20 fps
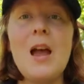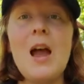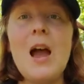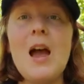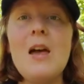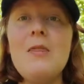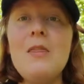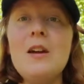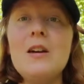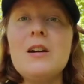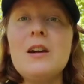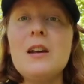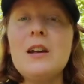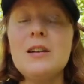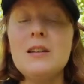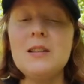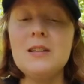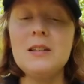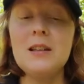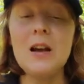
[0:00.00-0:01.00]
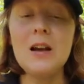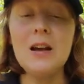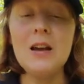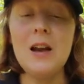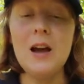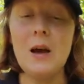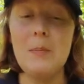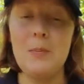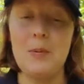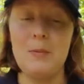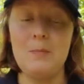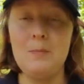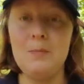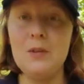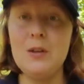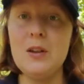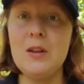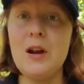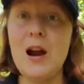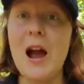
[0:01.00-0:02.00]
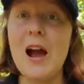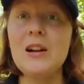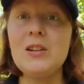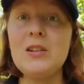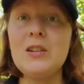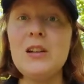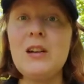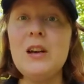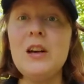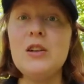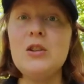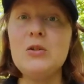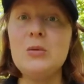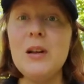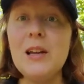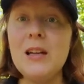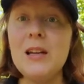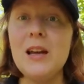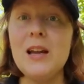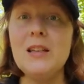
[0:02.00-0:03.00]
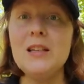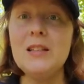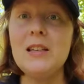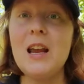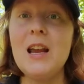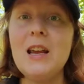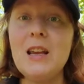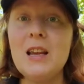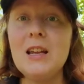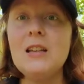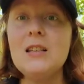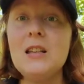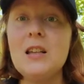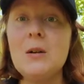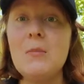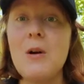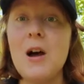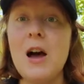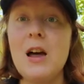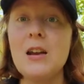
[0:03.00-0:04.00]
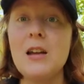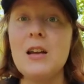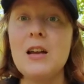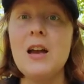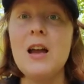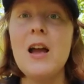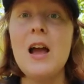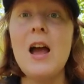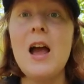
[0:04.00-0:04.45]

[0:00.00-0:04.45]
And they're gonna suck it up. So they're actually gonna drink it and take it into their body.